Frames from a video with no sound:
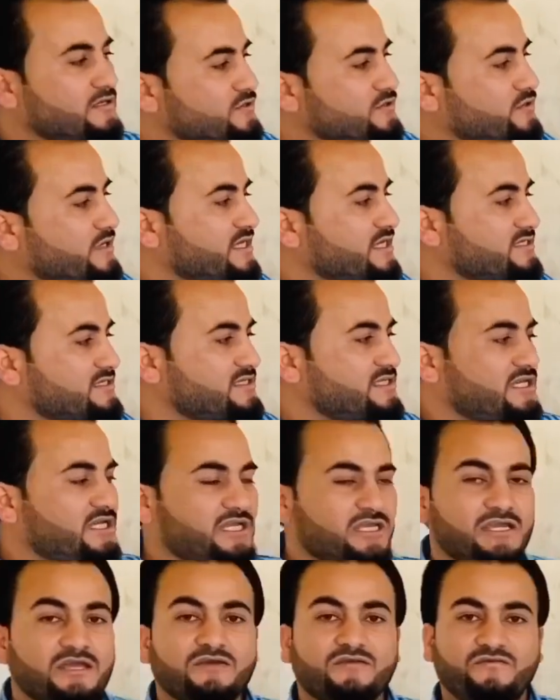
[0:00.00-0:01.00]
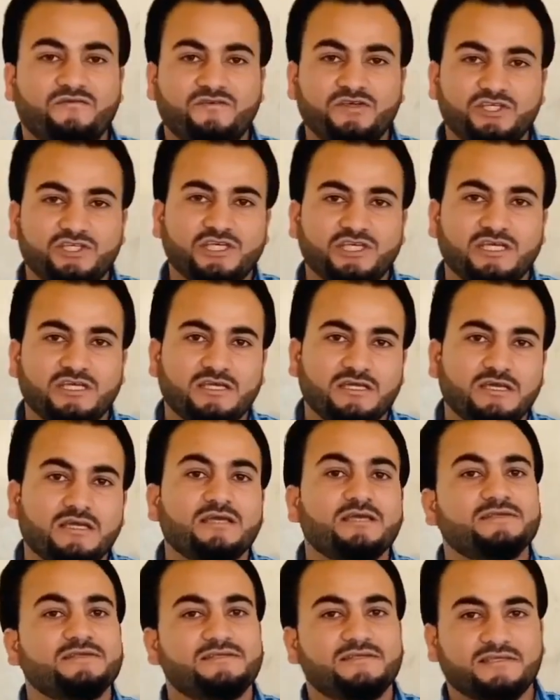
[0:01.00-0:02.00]
you can say fishing,
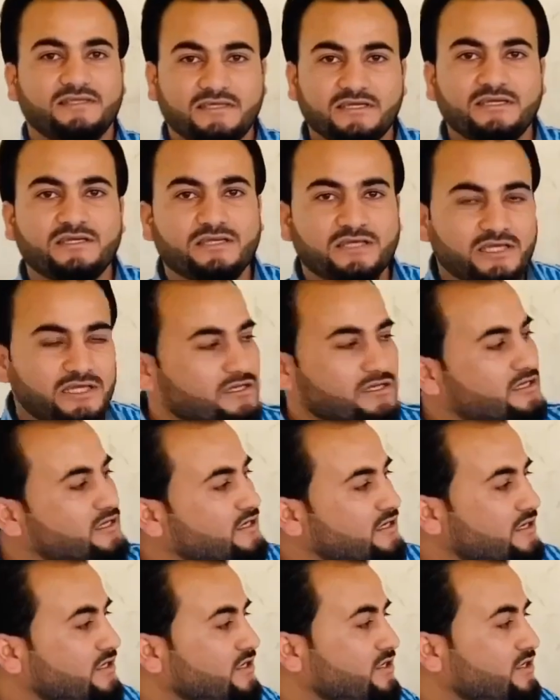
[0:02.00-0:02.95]
skiing,